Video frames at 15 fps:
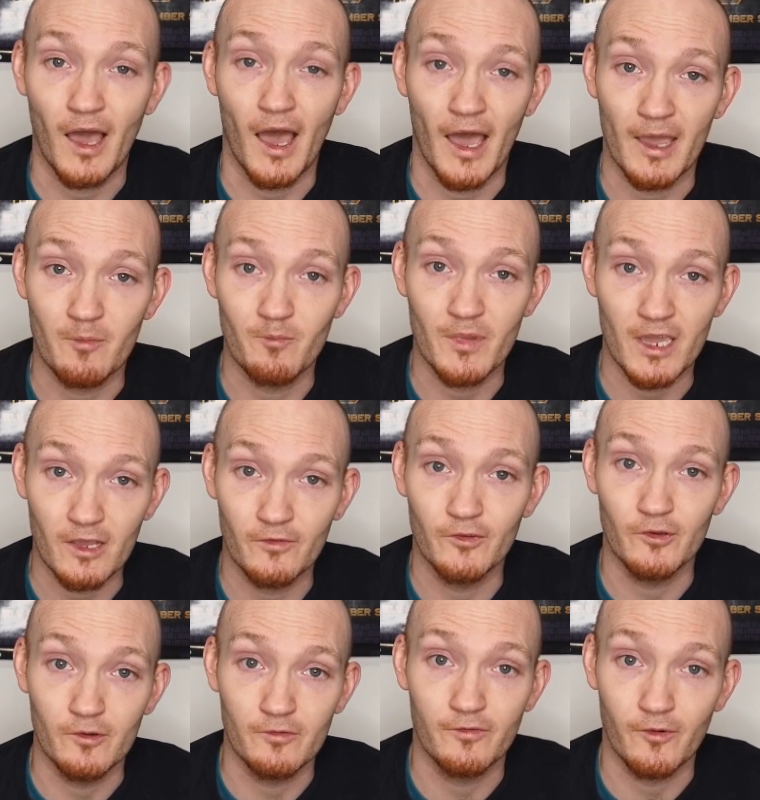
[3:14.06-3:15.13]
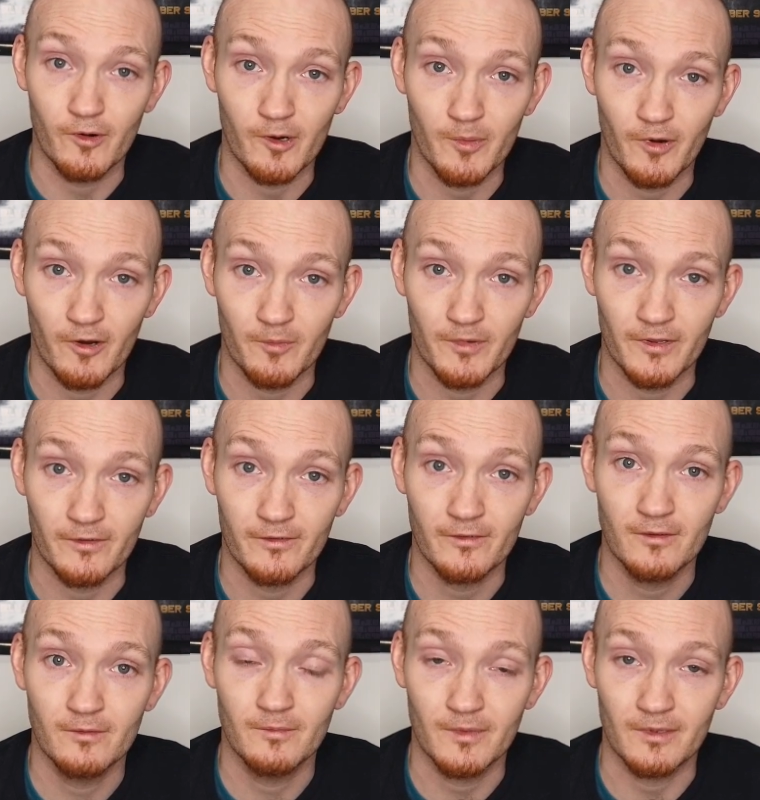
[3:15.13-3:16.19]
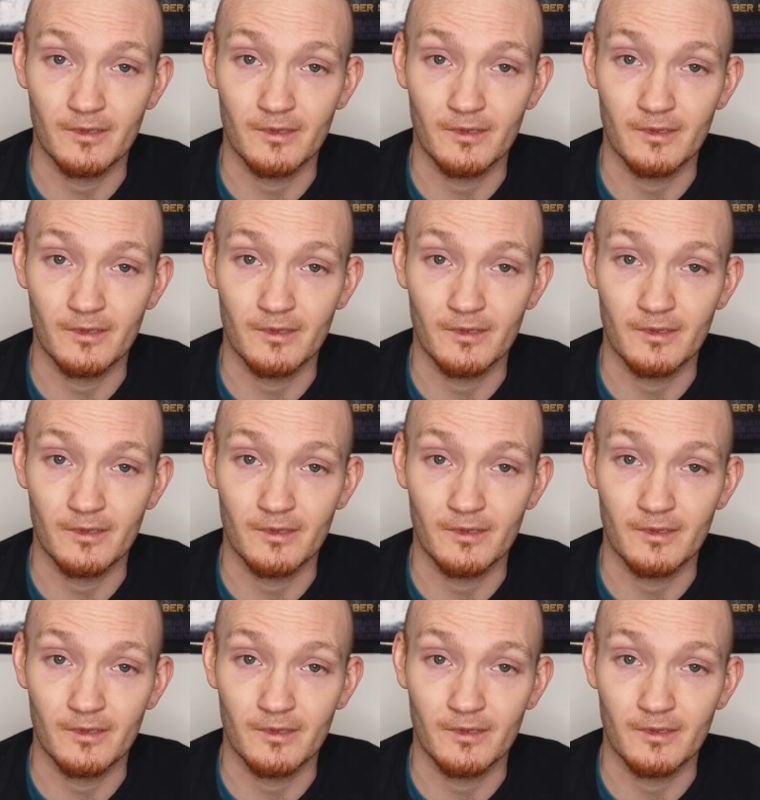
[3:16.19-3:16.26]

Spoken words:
I made you for a purpose.